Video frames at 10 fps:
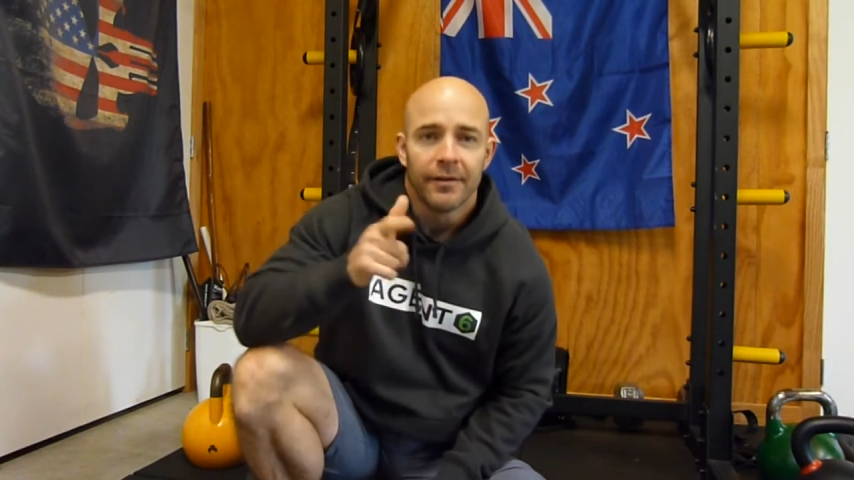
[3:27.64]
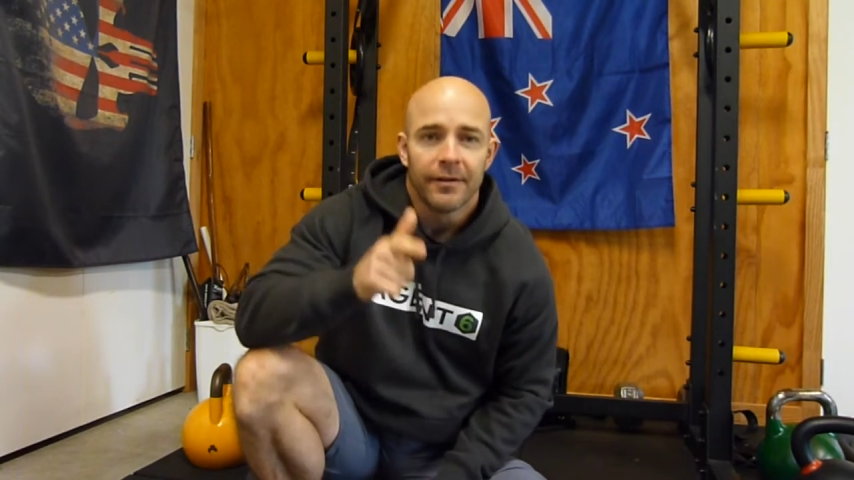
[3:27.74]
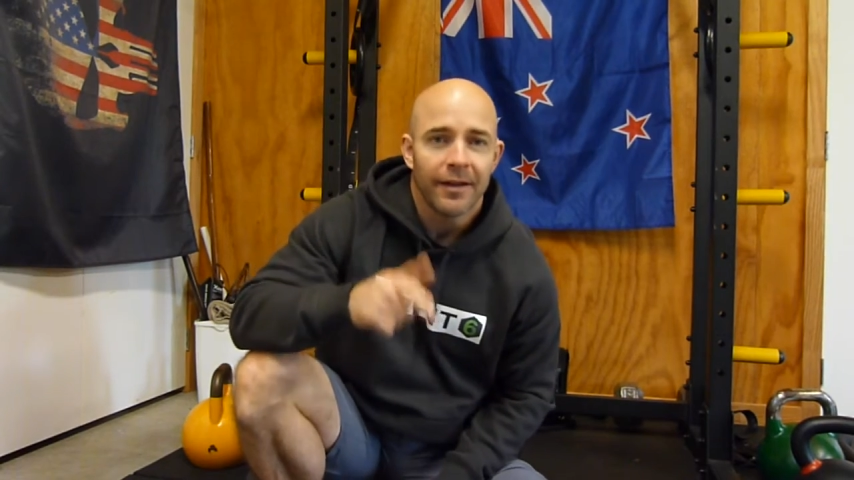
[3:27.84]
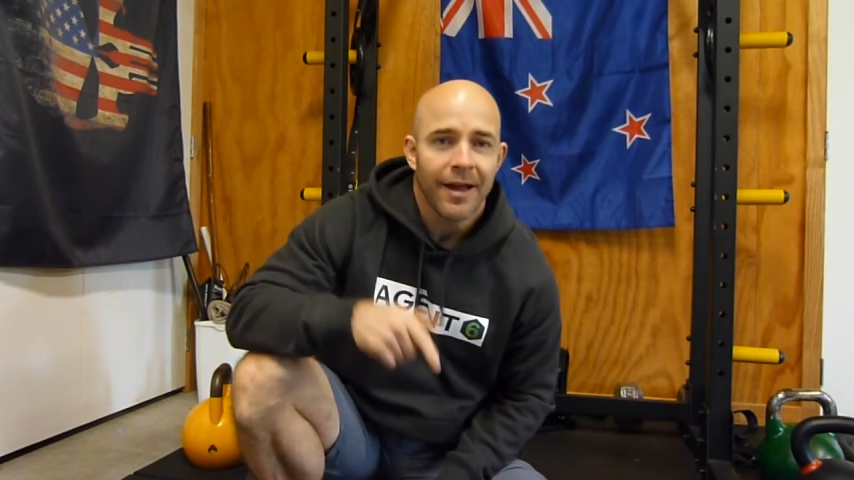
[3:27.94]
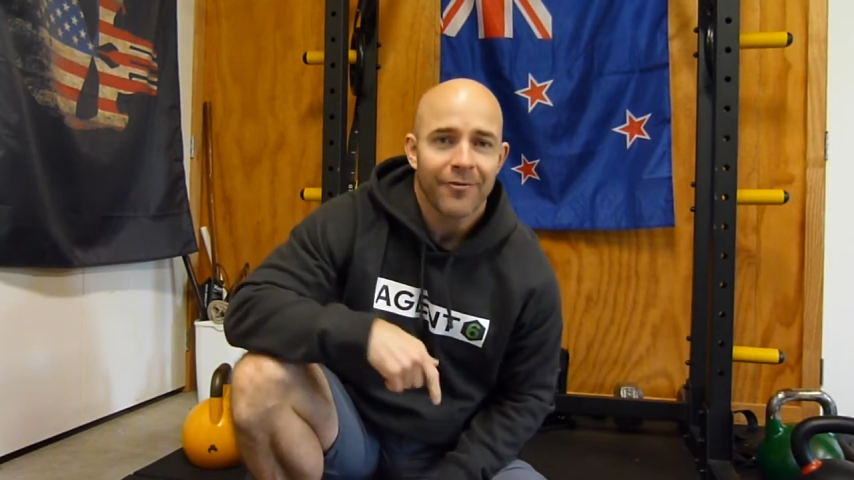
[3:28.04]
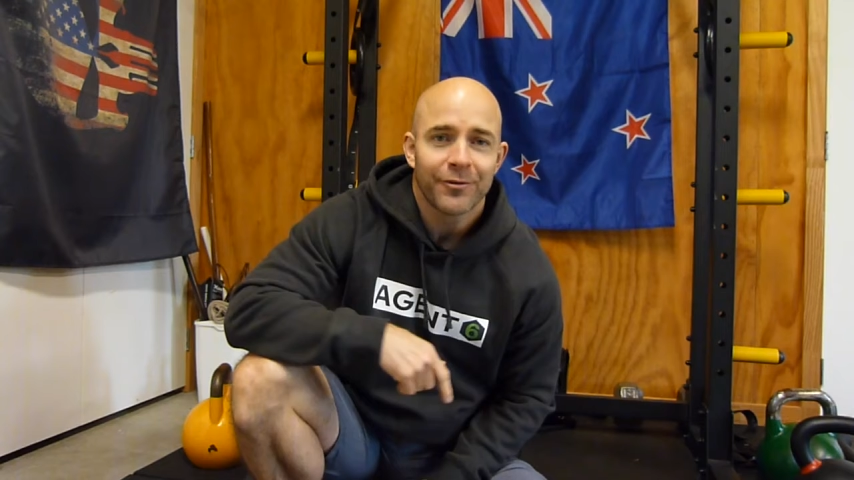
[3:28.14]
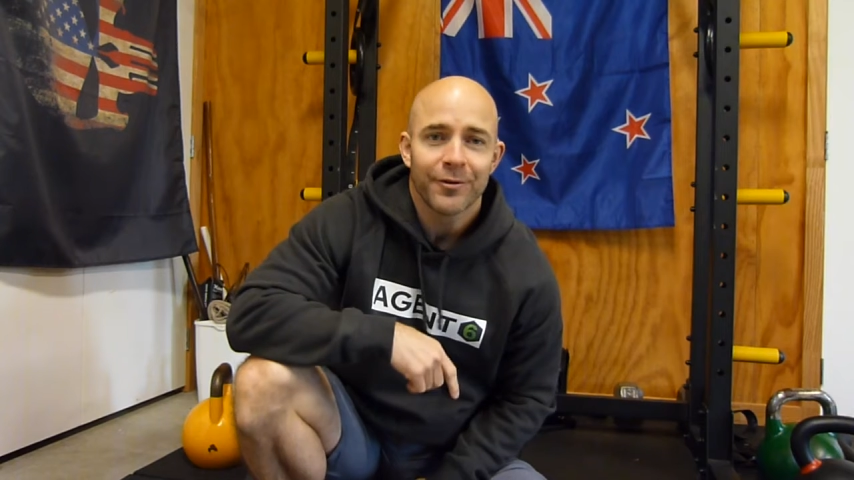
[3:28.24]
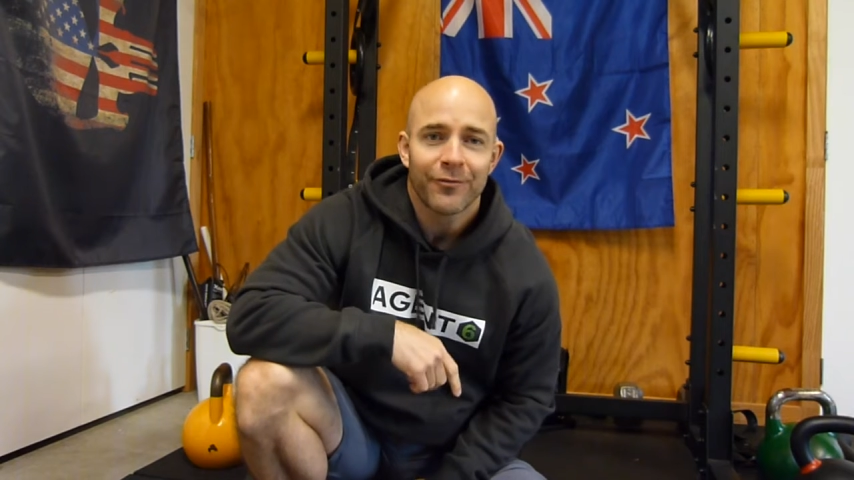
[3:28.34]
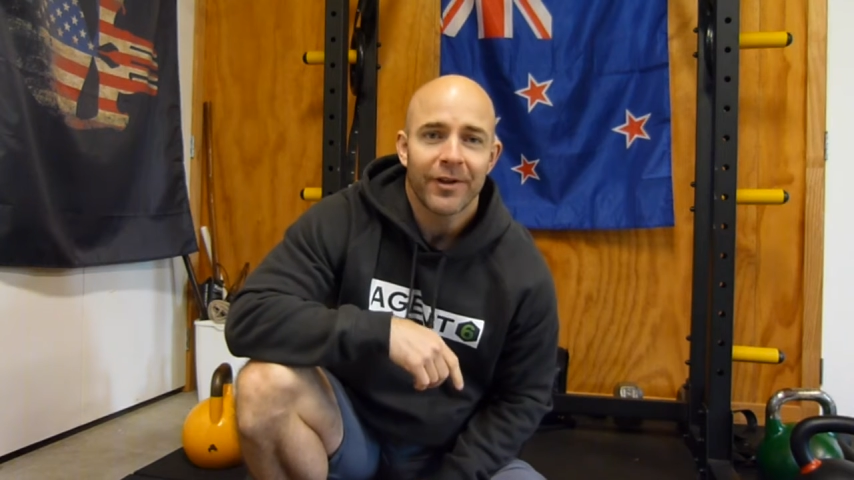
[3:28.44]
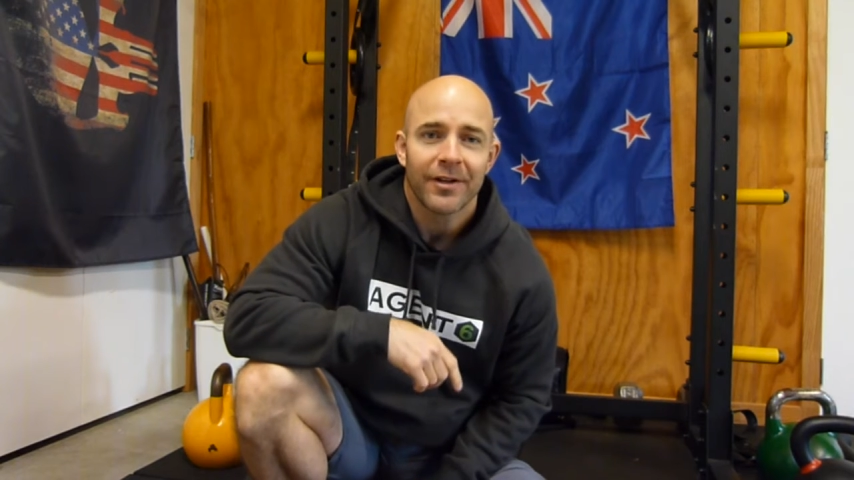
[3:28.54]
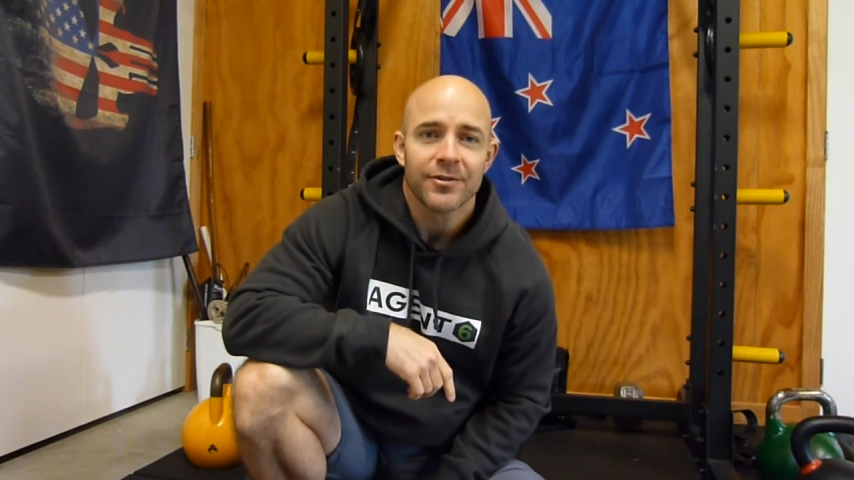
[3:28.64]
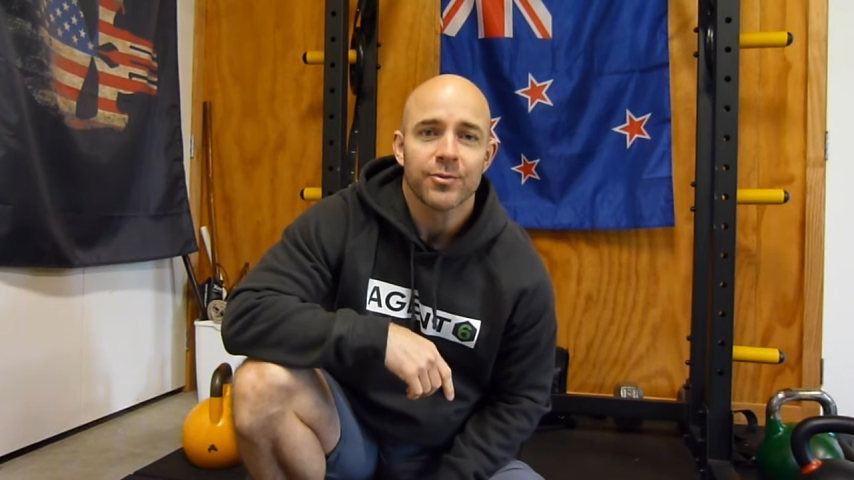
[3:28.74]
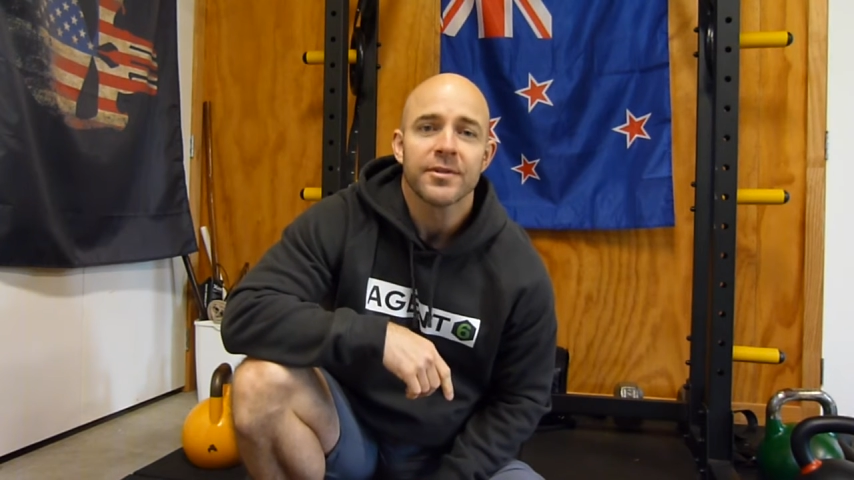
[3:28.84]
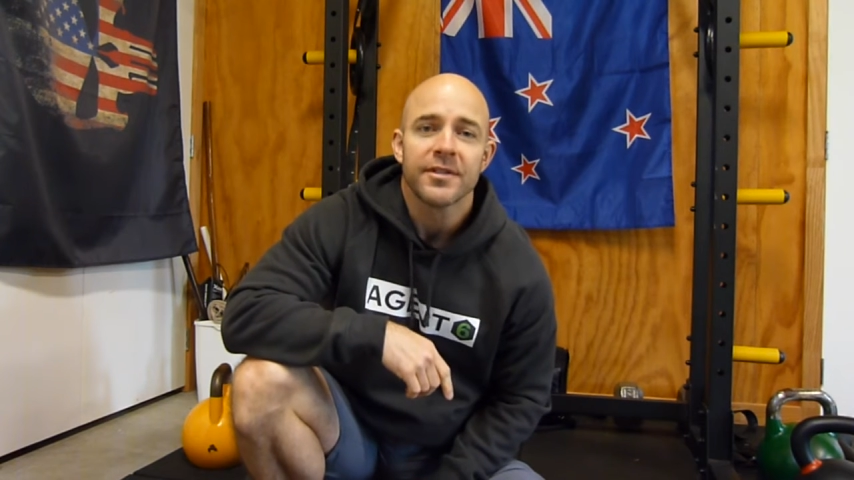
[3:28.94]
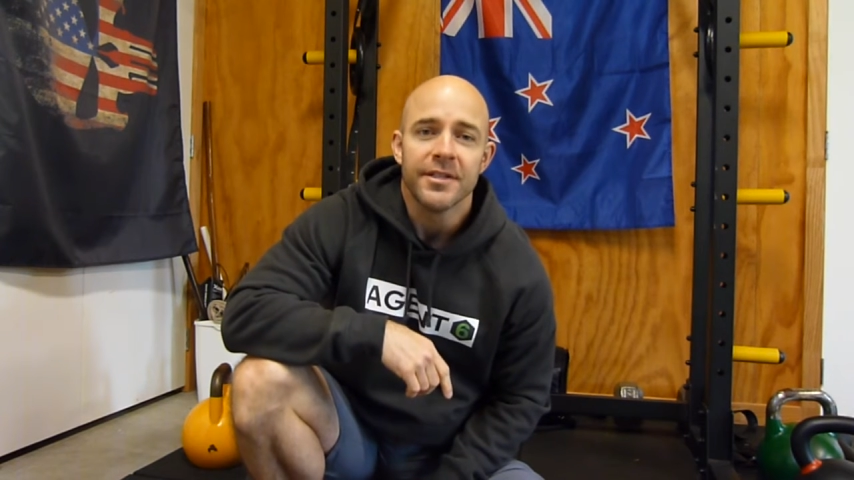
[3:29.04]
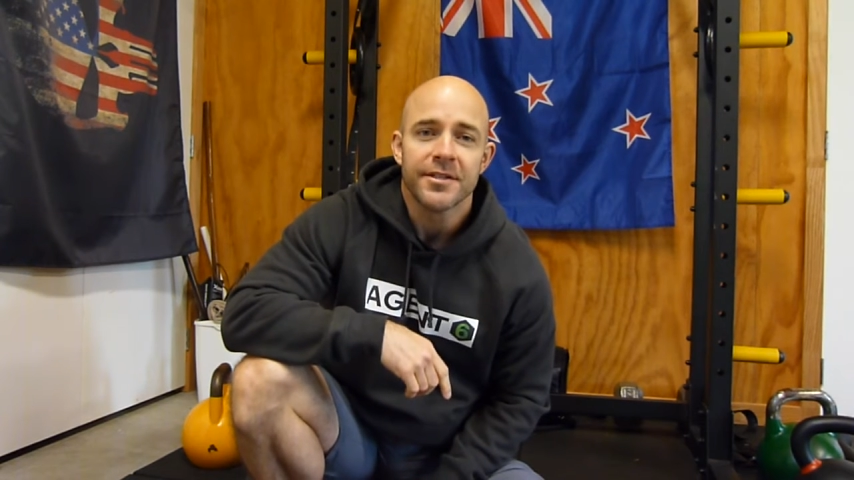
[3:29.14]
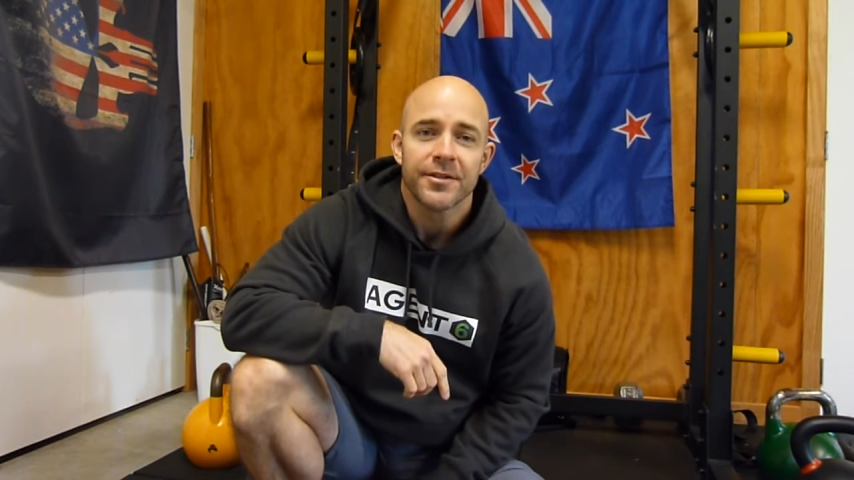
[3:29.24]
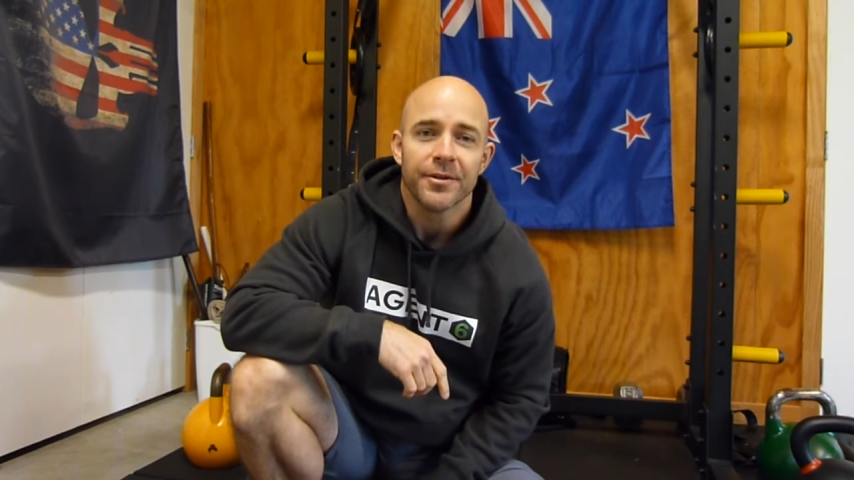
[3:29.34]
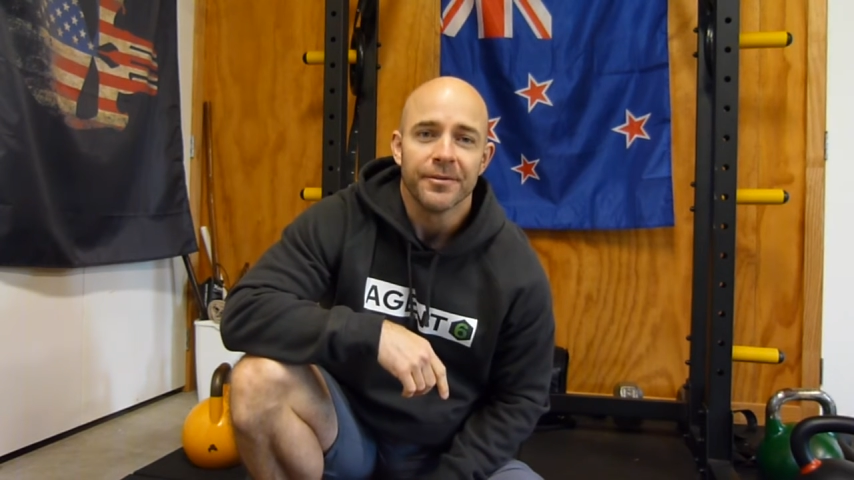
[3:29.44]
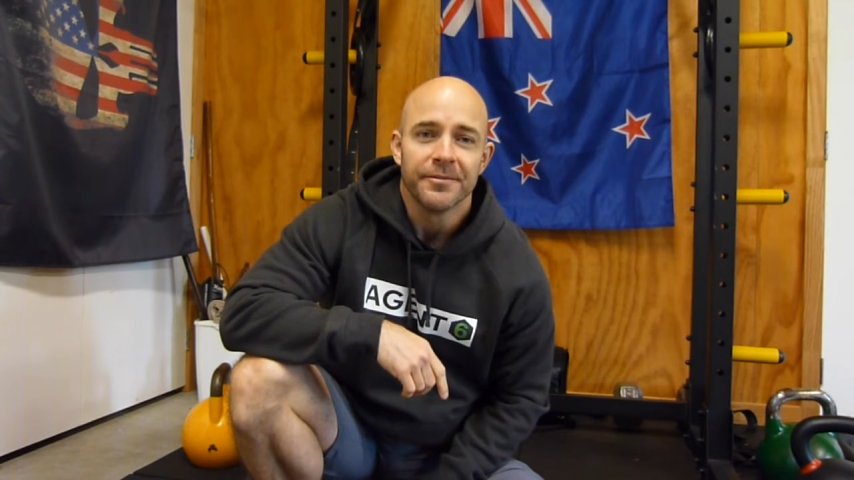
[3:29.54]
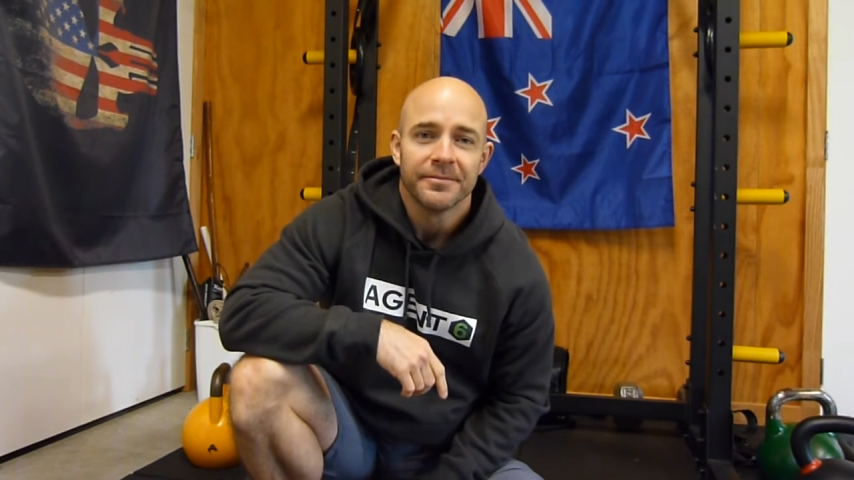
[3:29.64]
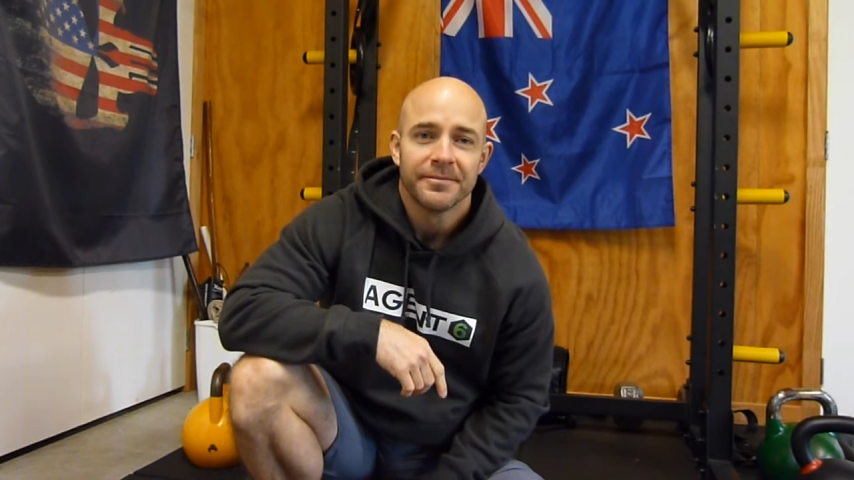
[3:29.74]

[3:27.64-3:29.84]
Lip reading: Get after it, fellas. We'll see you soon.